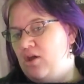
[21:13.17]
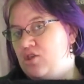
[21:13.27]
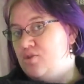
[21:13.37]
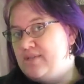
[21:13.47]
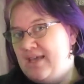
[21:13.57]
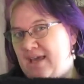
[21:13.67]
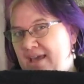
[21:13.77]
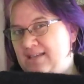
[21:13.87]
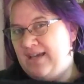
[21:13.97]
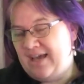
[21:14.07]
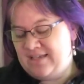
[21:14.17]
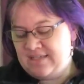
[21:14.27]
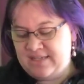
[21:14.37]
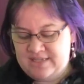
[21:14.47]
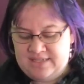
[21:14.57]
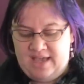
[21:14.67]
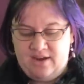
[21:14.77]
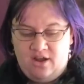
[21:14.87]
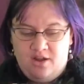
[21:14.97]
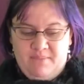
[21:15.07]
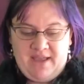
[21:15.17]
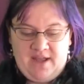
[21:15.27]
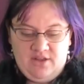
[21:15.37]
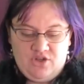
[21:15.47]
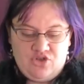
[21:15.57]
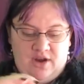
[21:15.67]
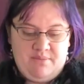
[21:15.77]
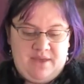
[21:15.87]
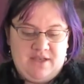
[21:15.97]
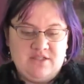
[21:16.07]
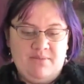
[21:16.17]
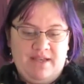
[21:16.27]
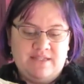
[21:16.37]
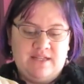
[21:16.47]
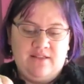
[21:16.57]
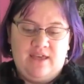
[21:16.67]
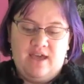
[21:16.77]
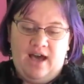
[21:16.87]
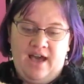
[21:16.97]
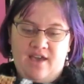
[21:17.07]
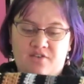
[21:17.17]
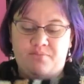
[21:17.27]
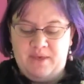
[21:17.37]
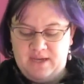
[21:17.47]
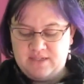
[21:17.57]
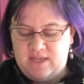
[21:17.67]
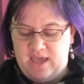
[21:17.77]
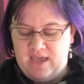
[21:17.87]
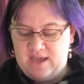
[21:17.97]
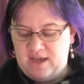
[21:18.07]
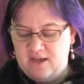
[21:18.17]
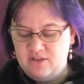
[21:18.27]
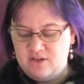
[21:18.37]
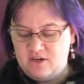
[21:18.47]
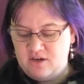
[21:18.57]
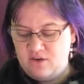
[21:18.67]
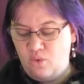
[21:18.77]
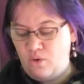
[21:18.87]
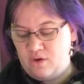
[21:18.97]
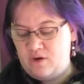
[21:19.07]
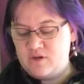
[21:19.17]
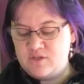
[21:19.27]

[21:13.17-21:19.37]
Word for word: using a dice to decide on my color striping. So basically, I have picked a color order.